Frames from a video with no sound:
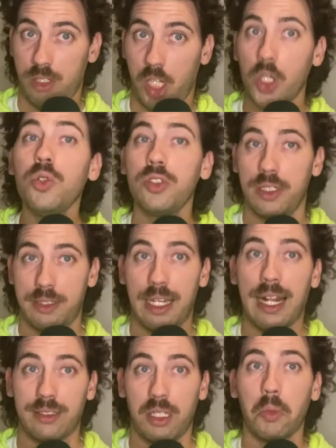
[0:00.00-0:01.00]
Houston's
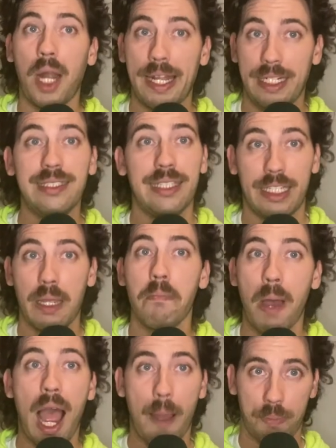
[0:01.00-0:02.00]
got some righties that can
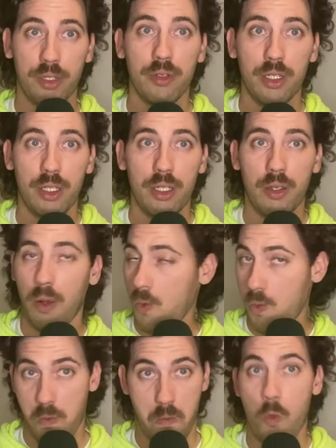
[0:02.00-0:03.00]
bop.
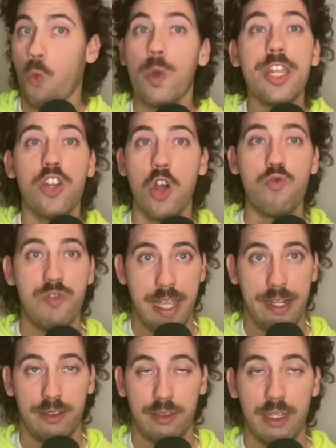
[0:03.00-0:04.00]
We know
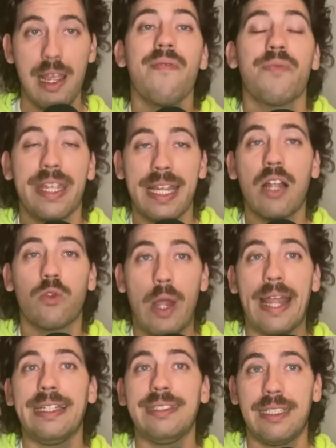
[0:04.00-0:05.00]
this. They got
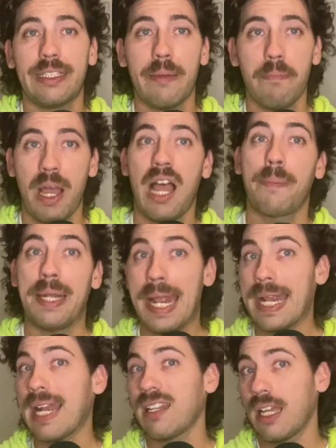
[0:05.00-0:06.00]
righties that can bop, and
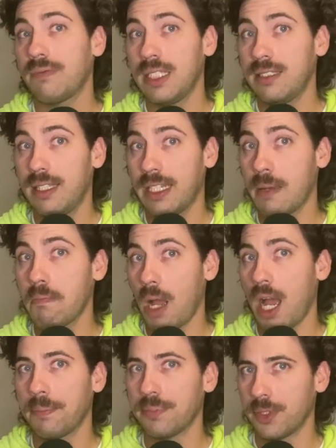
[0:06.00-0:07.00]
they got lefties that can
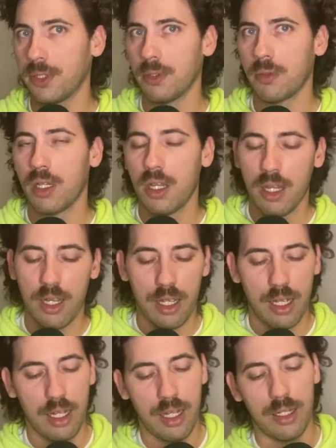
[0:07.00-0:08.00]
bop too.
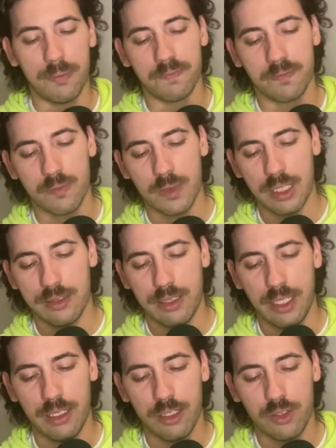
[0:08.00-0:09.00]
Let's
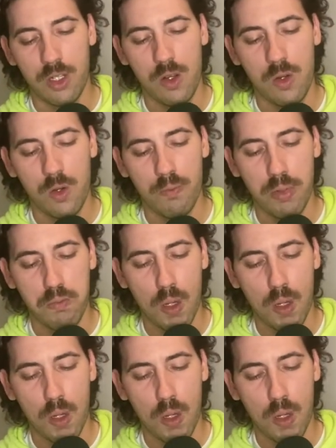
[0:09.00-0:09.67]
see. Let's go.